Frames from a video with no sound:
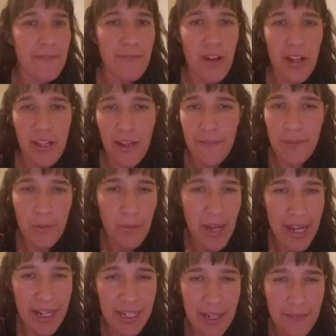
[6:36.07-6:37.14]
fall off the
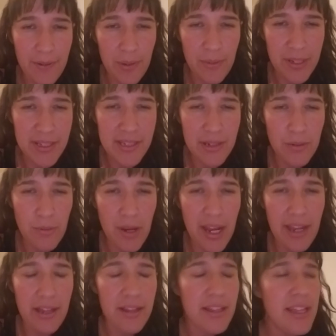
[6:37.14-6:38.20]
wagon every once in a
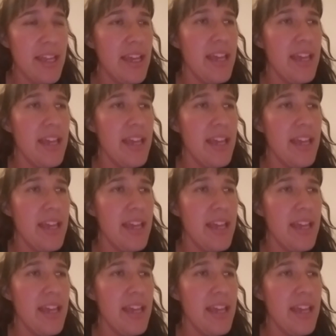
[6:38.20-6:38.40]
while,